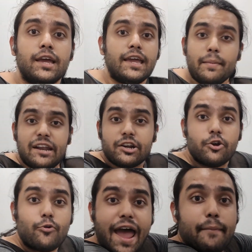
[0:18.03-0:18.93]
He
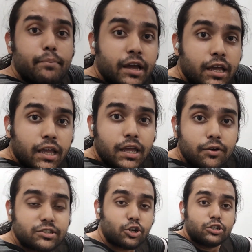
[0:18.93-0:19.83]
meant rap. He
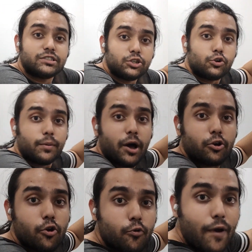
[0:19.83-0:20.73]
was gonna joke
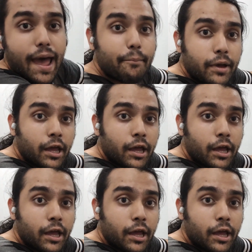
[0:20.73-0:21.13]
about rap.